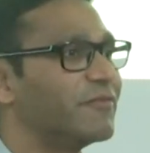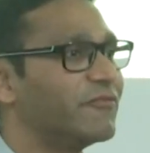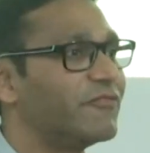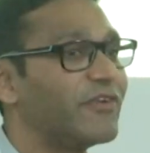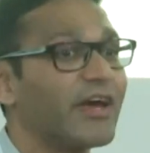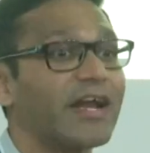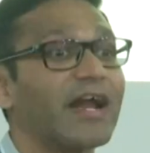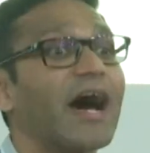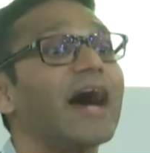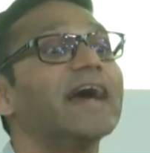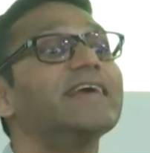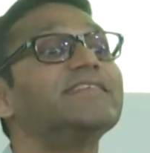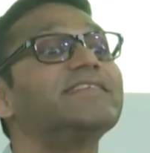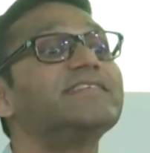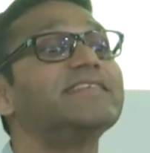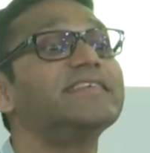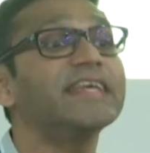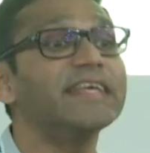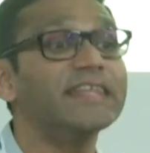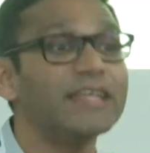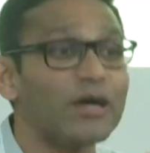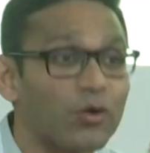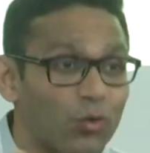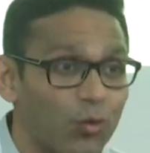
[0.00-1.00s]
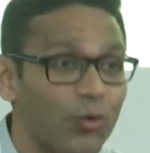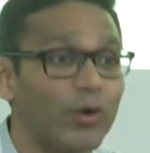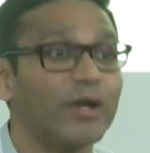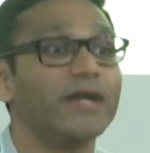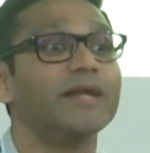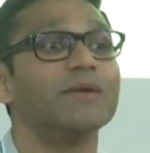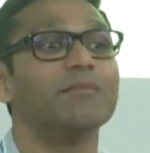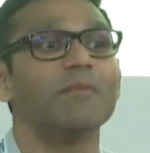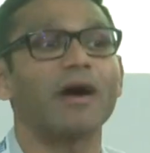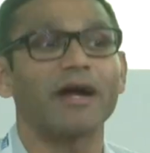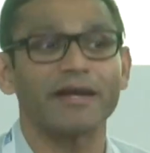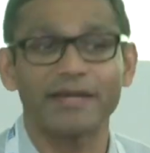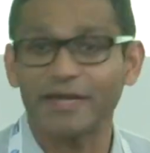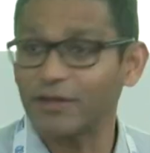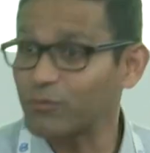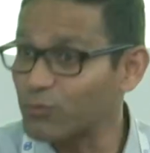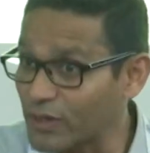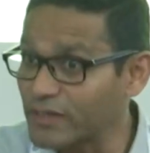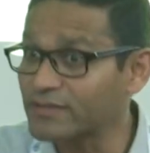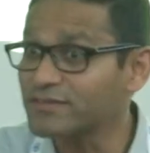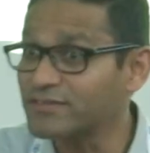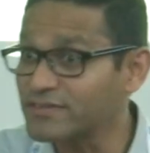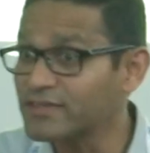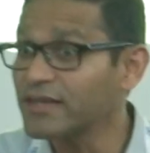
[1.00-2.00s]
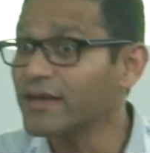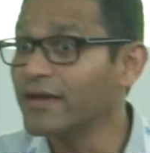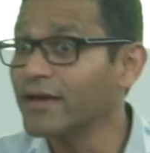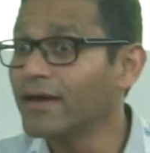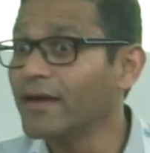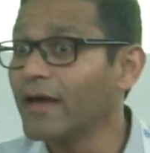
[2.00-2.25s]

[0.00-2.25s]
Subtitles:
where I see the whole demand at once,